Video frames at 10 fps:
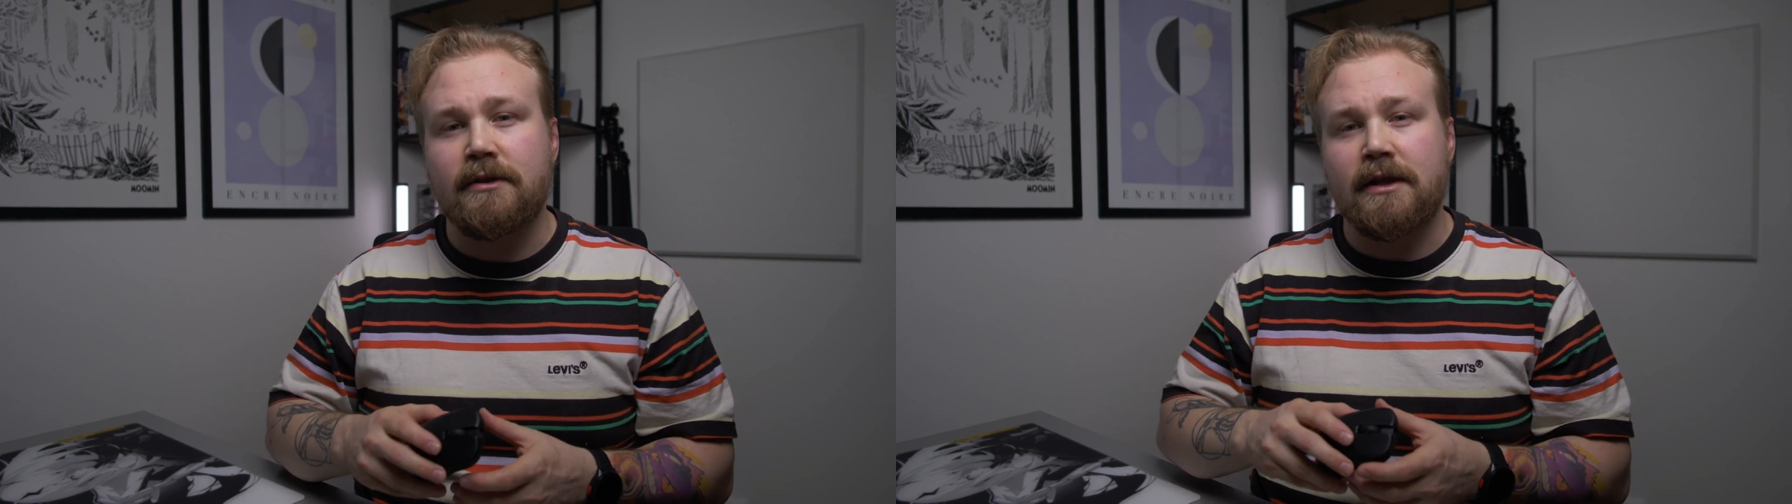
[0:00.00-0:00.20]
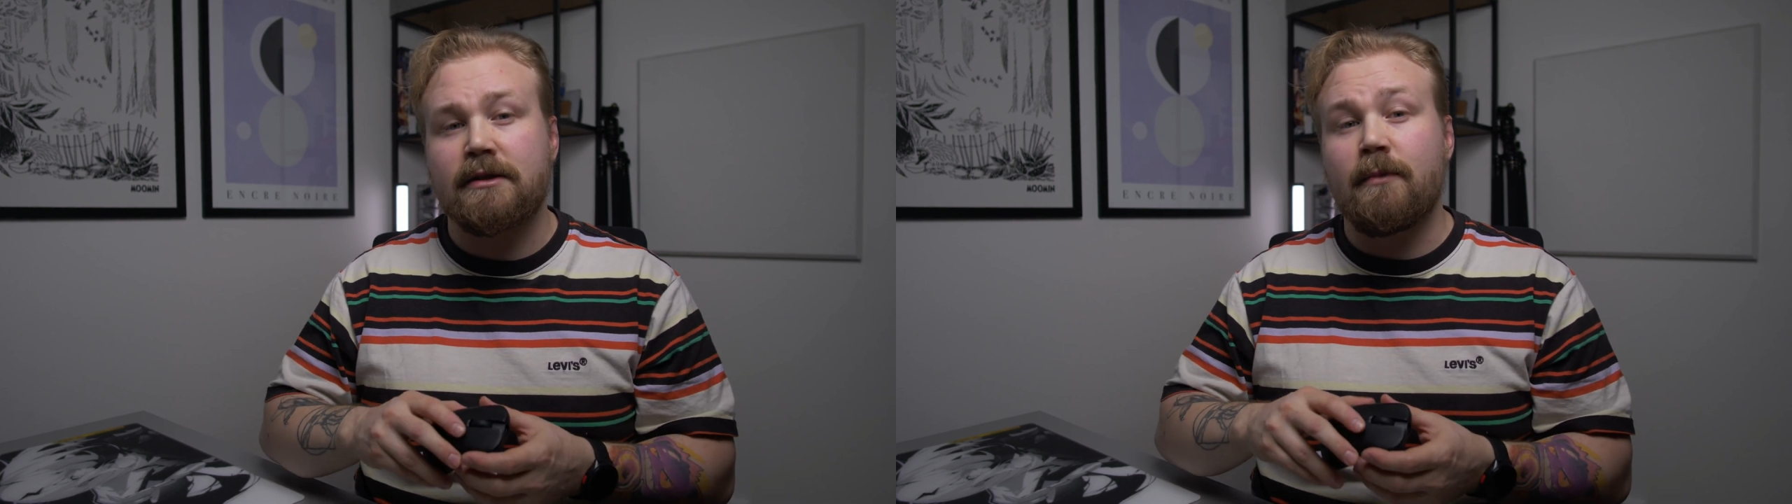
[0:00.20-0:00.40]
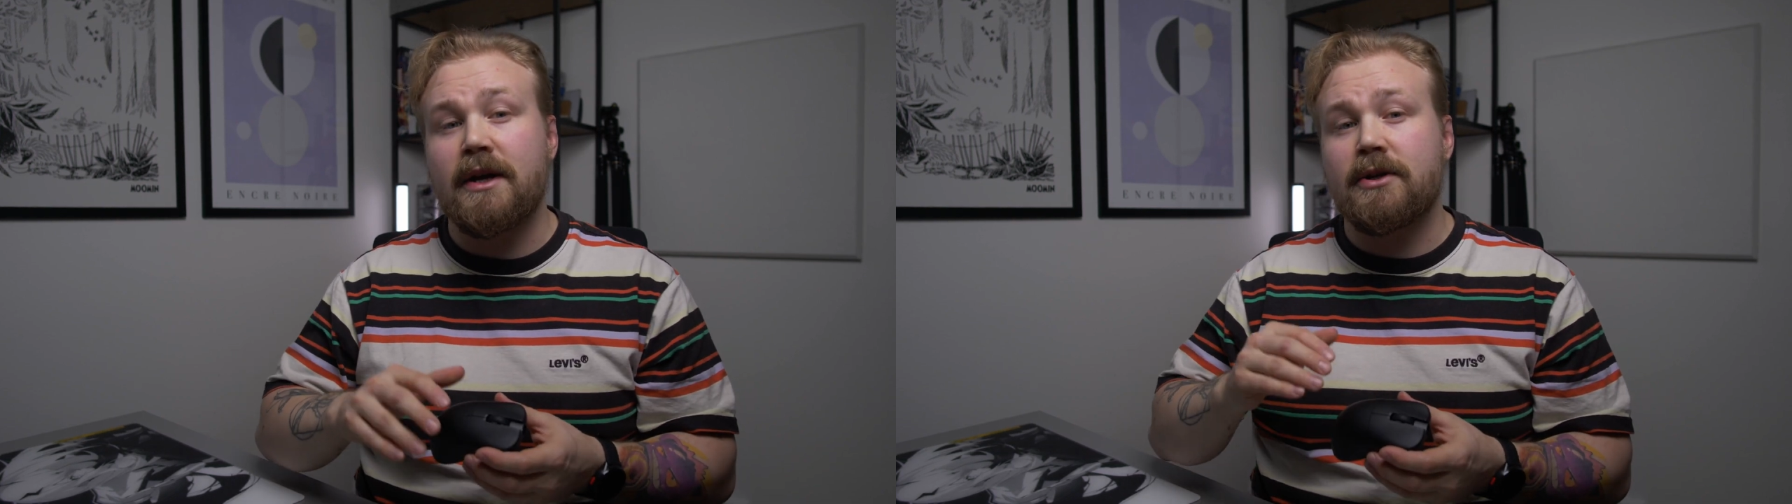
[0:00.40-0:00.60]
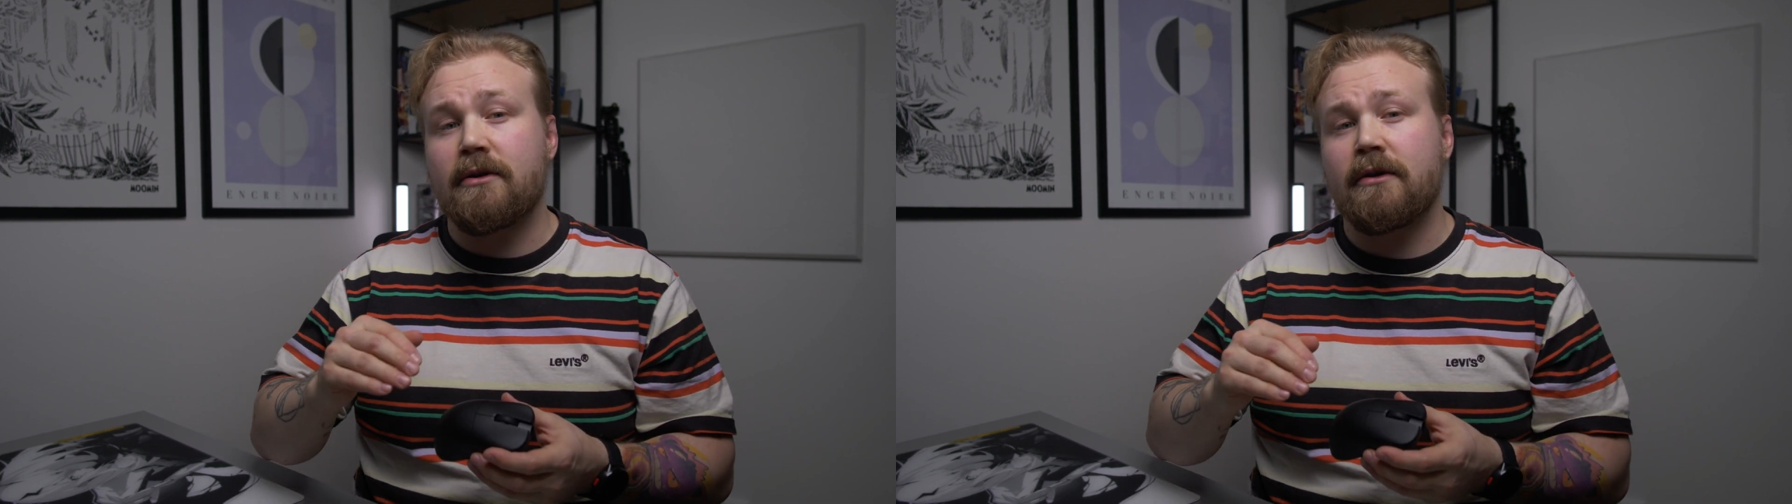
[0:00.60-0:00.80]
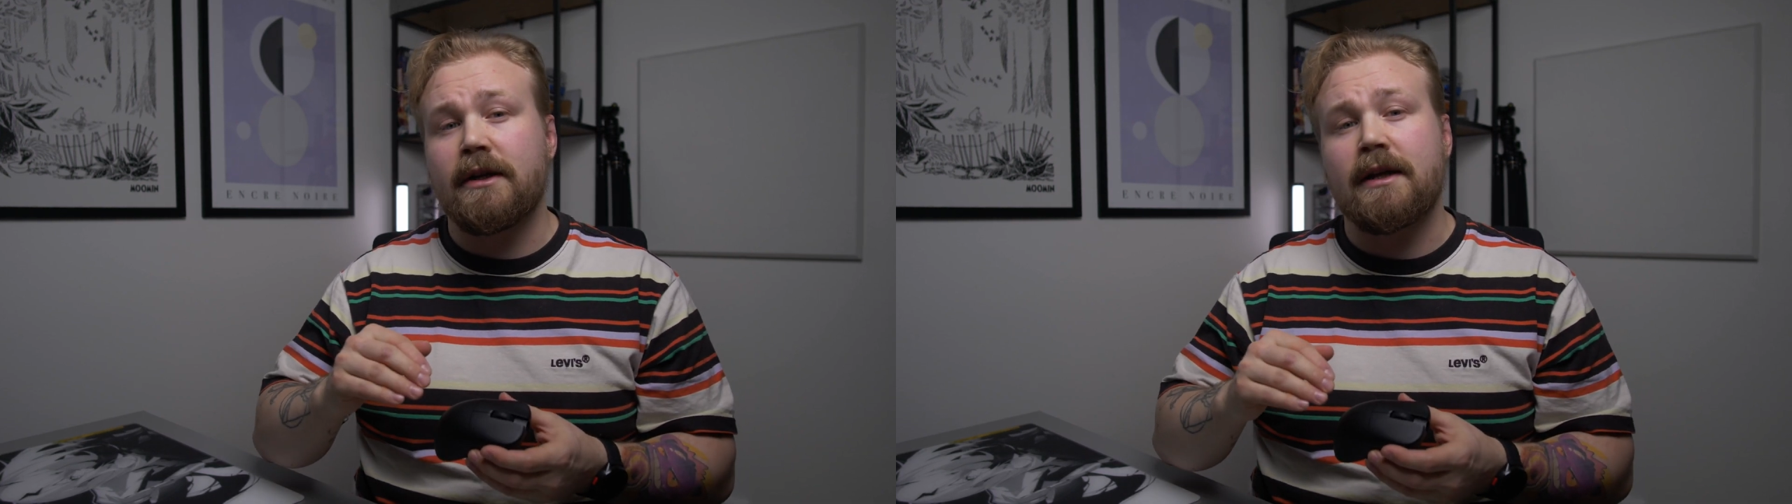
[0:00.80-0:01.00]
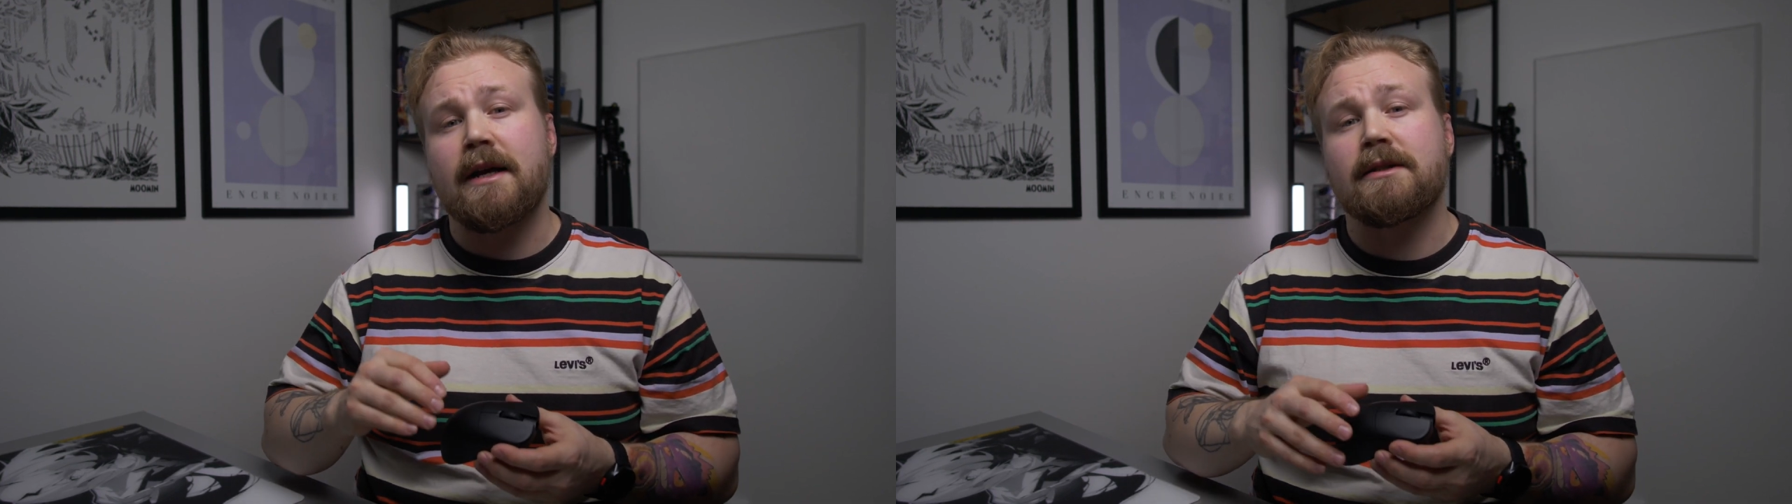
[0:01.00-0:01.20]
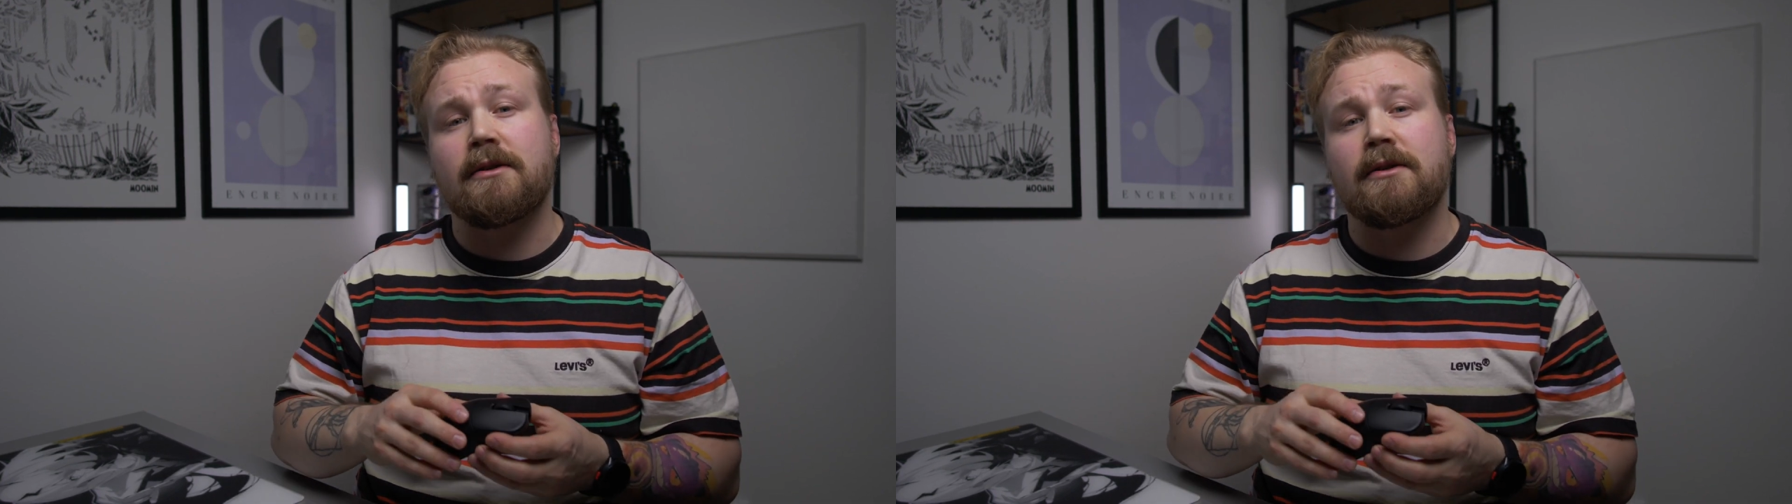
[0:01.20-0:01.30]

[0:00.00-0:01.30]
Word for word: Just make sure it has